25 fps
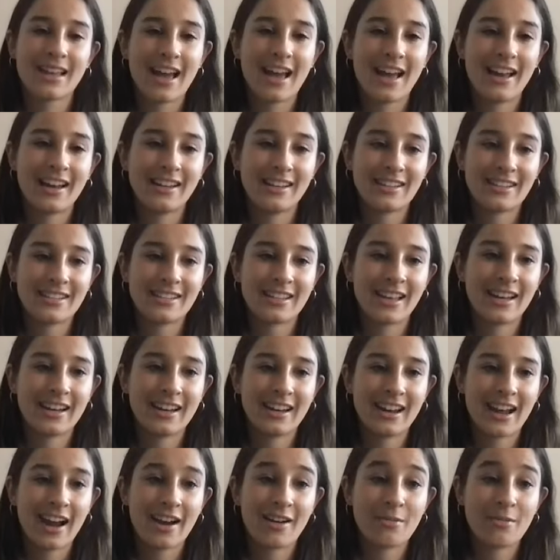And
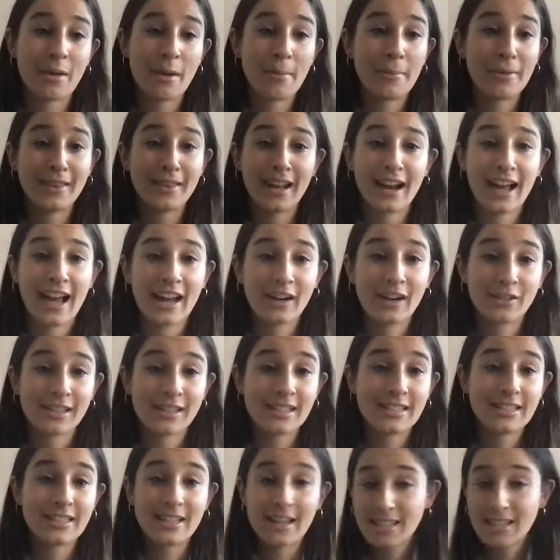then I remember that I had all
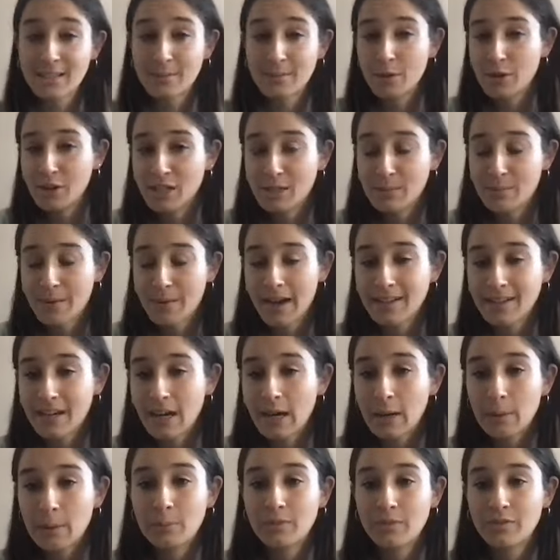these testimonies banked
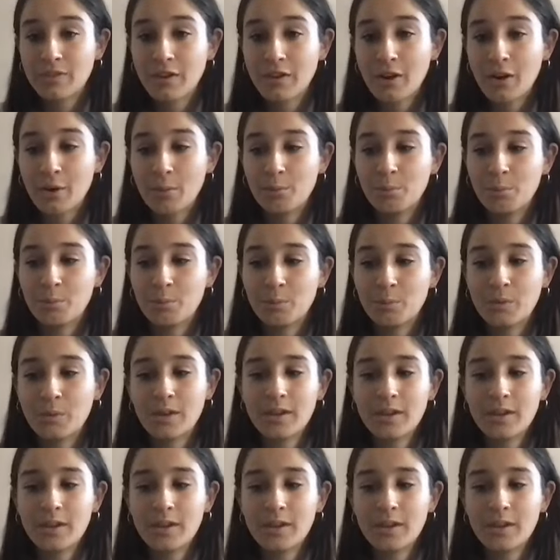up from